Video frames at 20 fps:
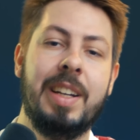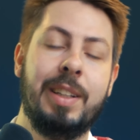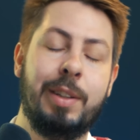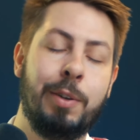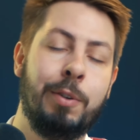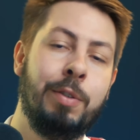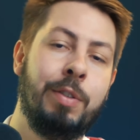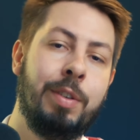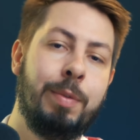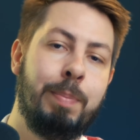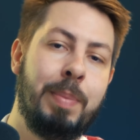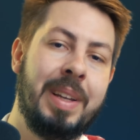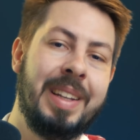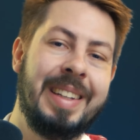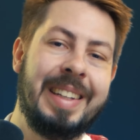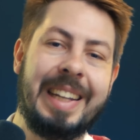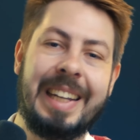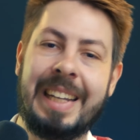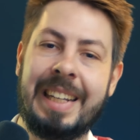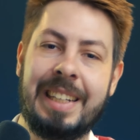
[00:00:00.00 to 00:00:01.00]
Don't
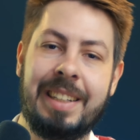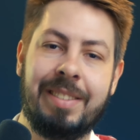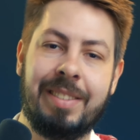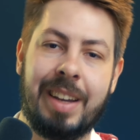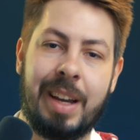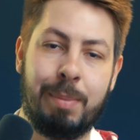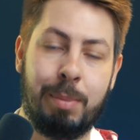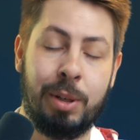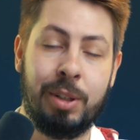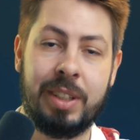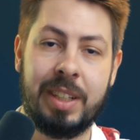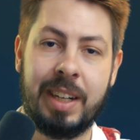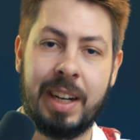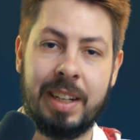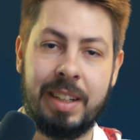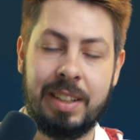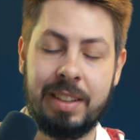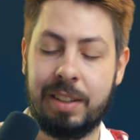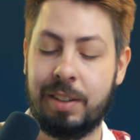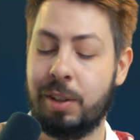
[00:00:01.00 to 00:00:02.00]
spend any time looking
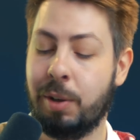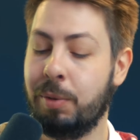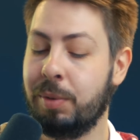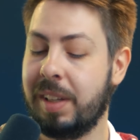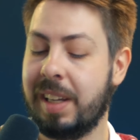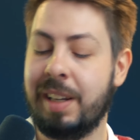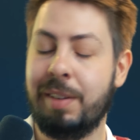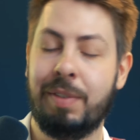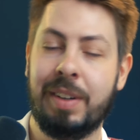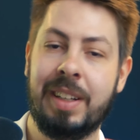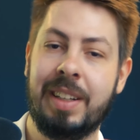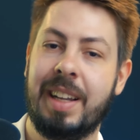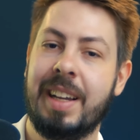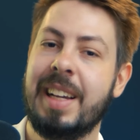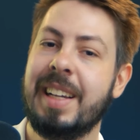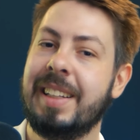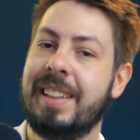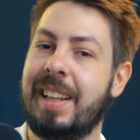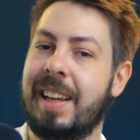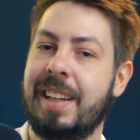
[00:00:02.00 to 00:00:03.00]
at it. Don't even
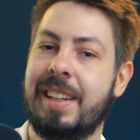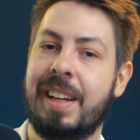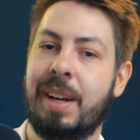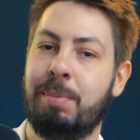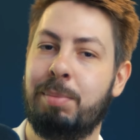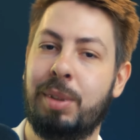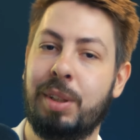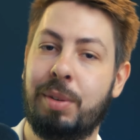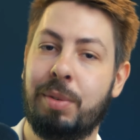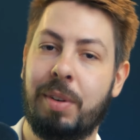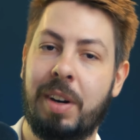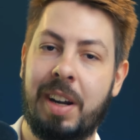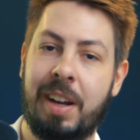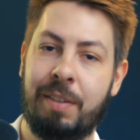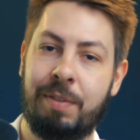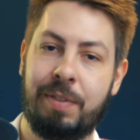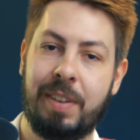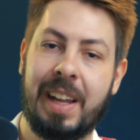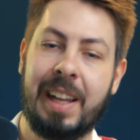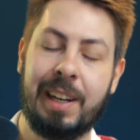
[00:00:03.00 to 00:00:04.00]
take up the
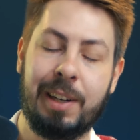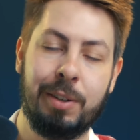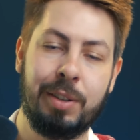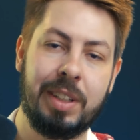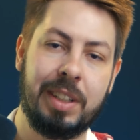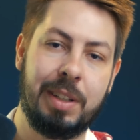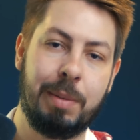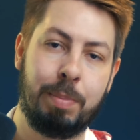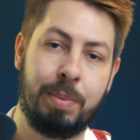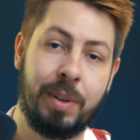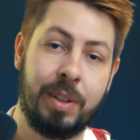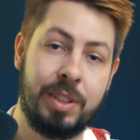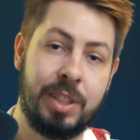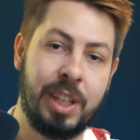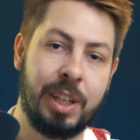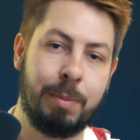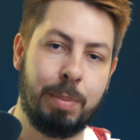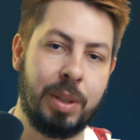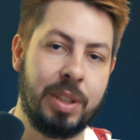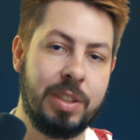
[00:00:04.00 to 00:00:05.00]
graph and look at the
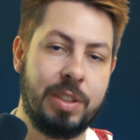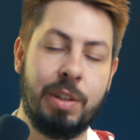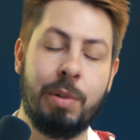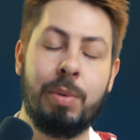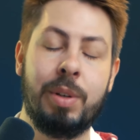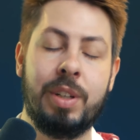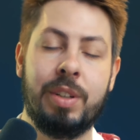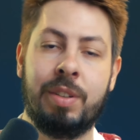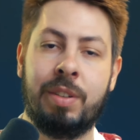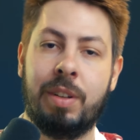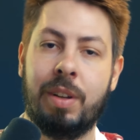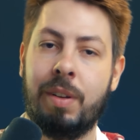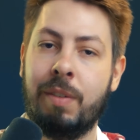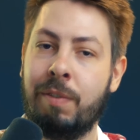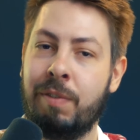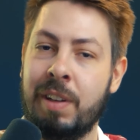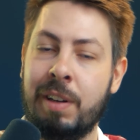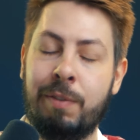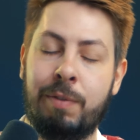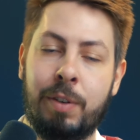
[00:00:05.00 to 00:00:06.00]
project, because you will just
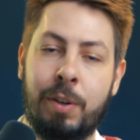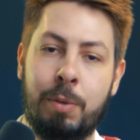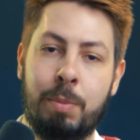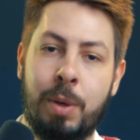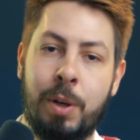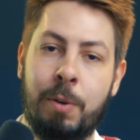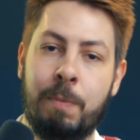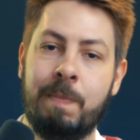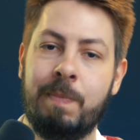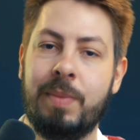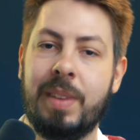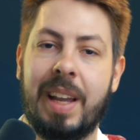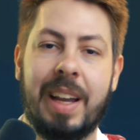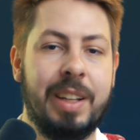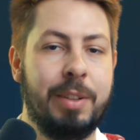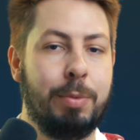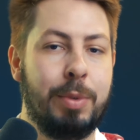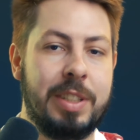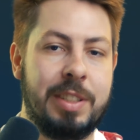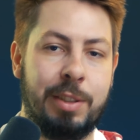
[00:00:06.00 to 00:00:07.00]
feel FOMO
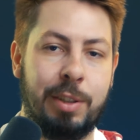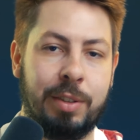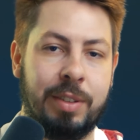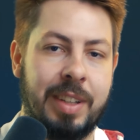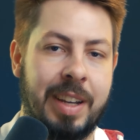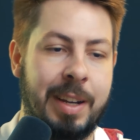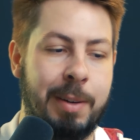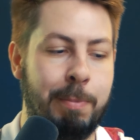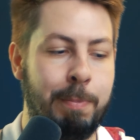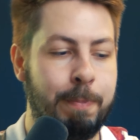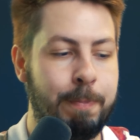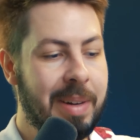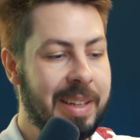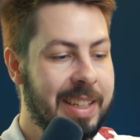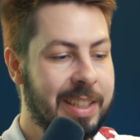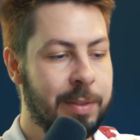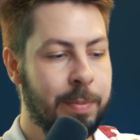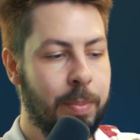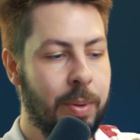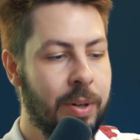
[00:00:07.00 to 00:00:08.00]
and waste your time. My
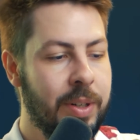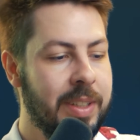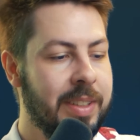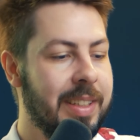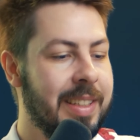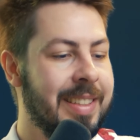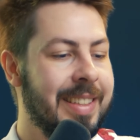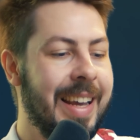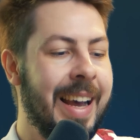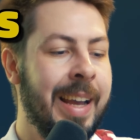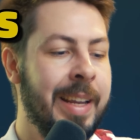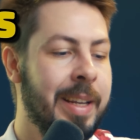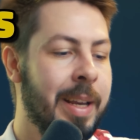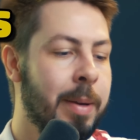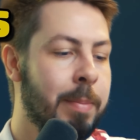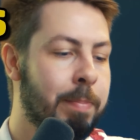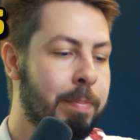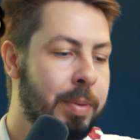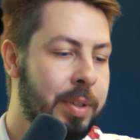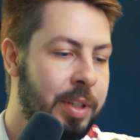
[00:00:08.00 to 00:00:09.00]
next point is I
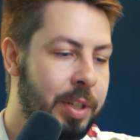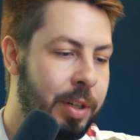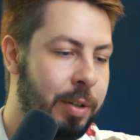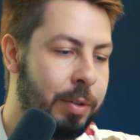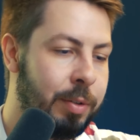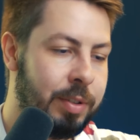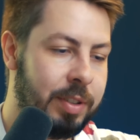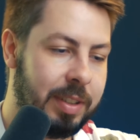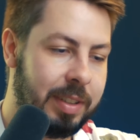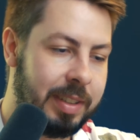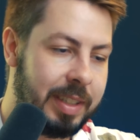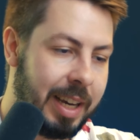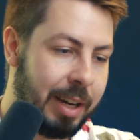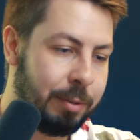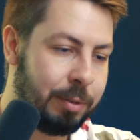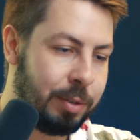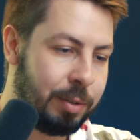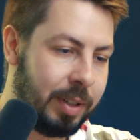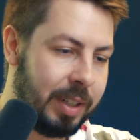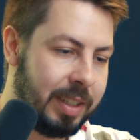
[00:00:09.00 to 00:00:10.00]
abuse
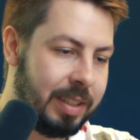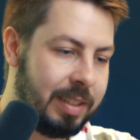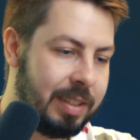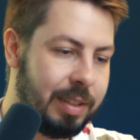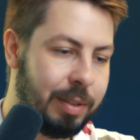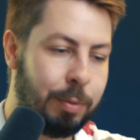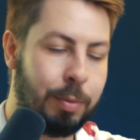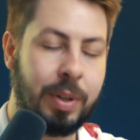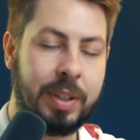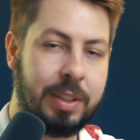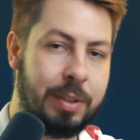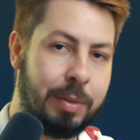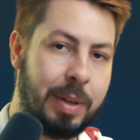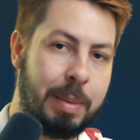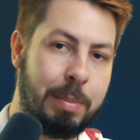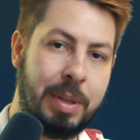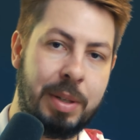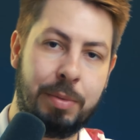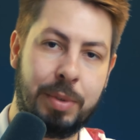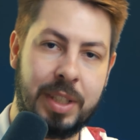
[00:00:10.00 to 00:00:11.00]
downtrends. What do I
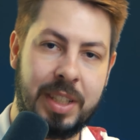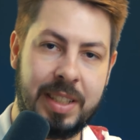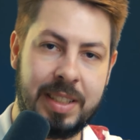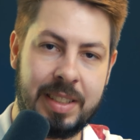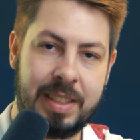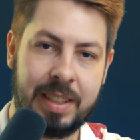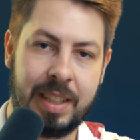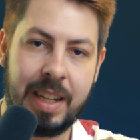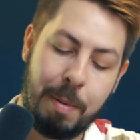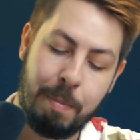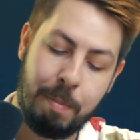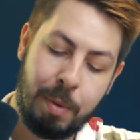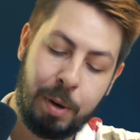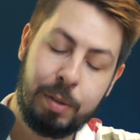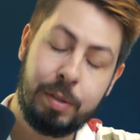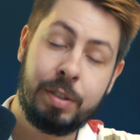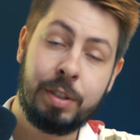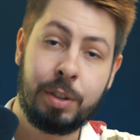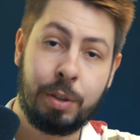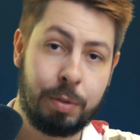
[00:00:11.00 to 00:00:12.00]
mean with this?
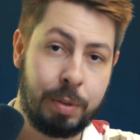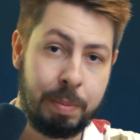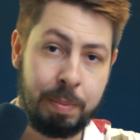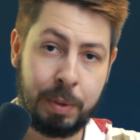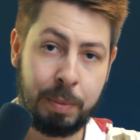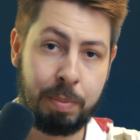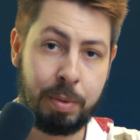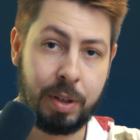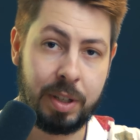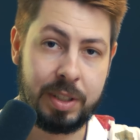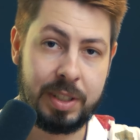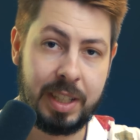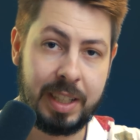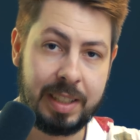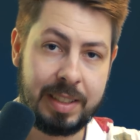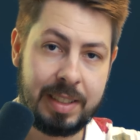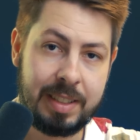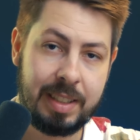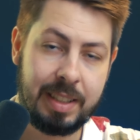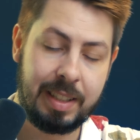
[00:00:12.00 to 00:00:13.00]
Most crypto
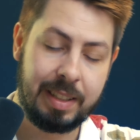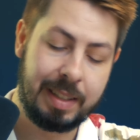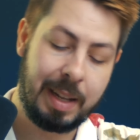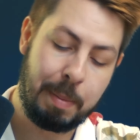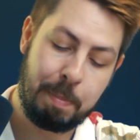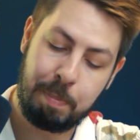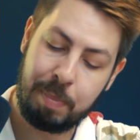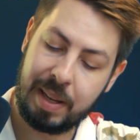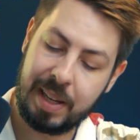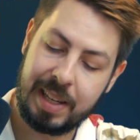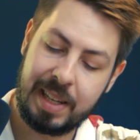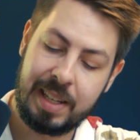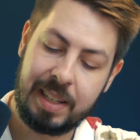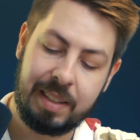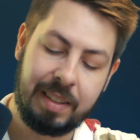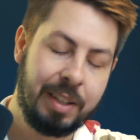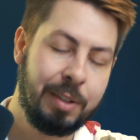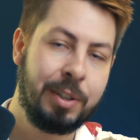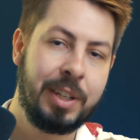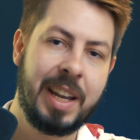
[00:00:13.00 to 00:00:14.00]
projects, they
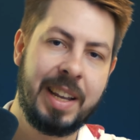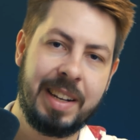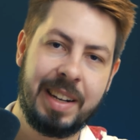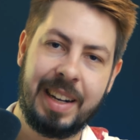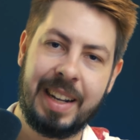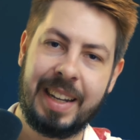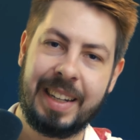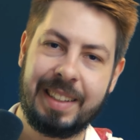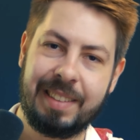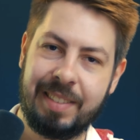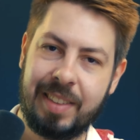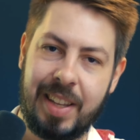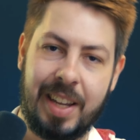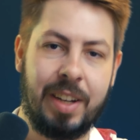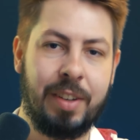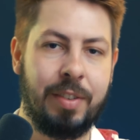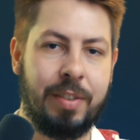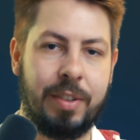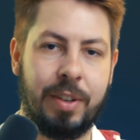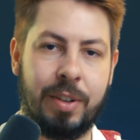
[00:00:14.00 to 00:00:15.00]
peak, they're kind of like
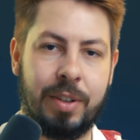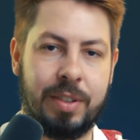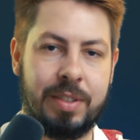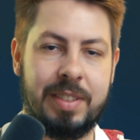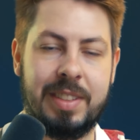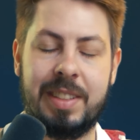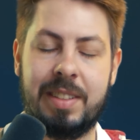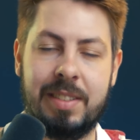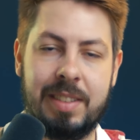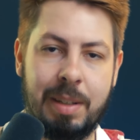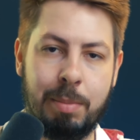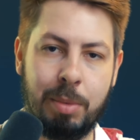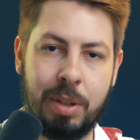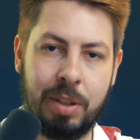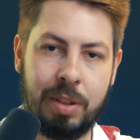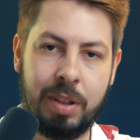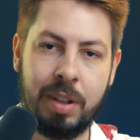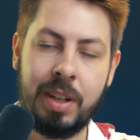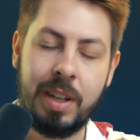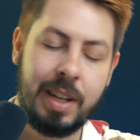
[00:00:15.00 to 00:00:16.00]
tech stocks and
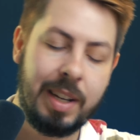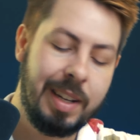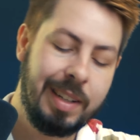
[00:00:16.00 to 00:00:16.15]
similar.